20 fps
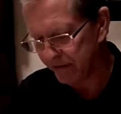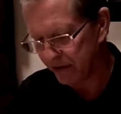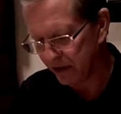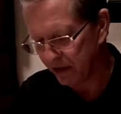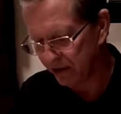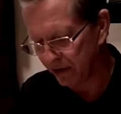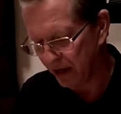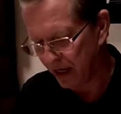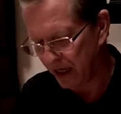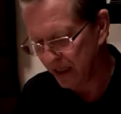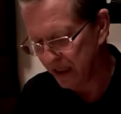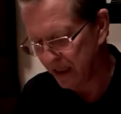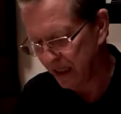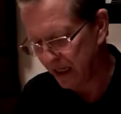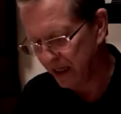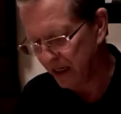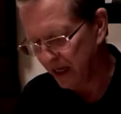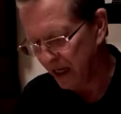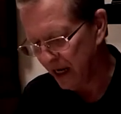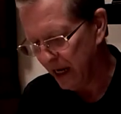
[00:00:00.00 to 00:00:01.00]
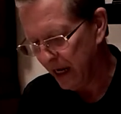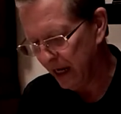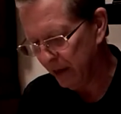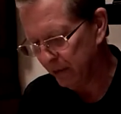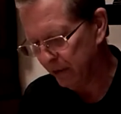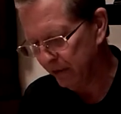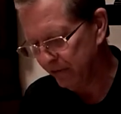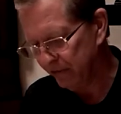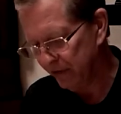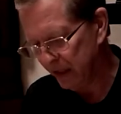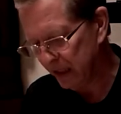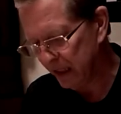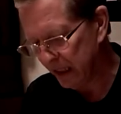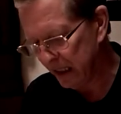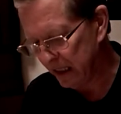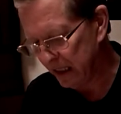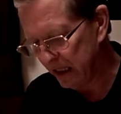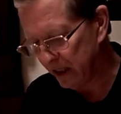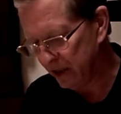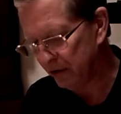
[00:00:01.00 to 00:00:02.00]
off the transient and
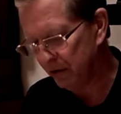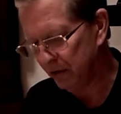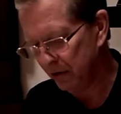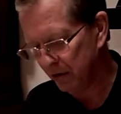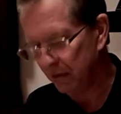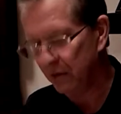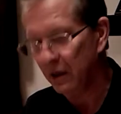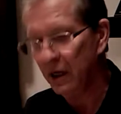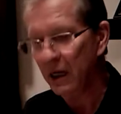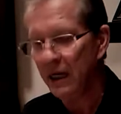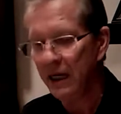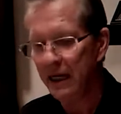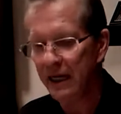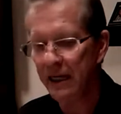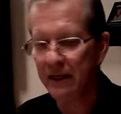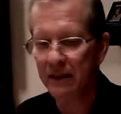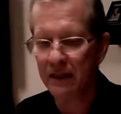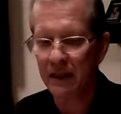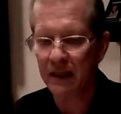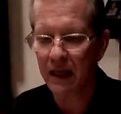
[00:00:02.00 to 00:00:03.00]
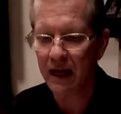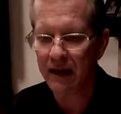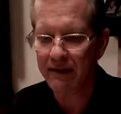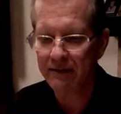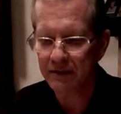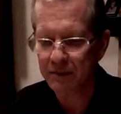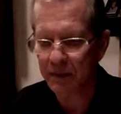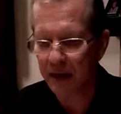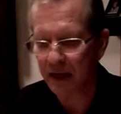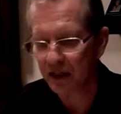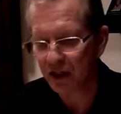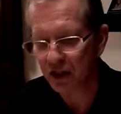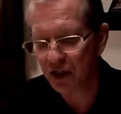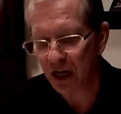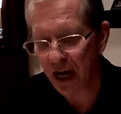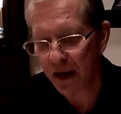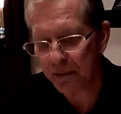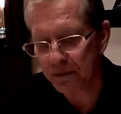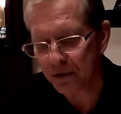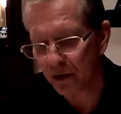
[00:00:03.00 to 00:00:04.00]
revealing the true in the lifespan
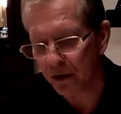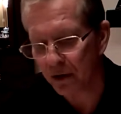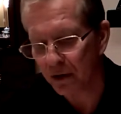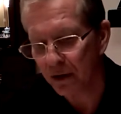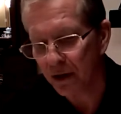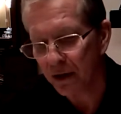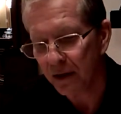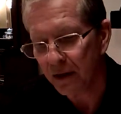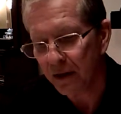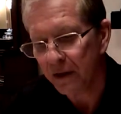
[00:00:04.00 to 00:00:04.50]
chapter,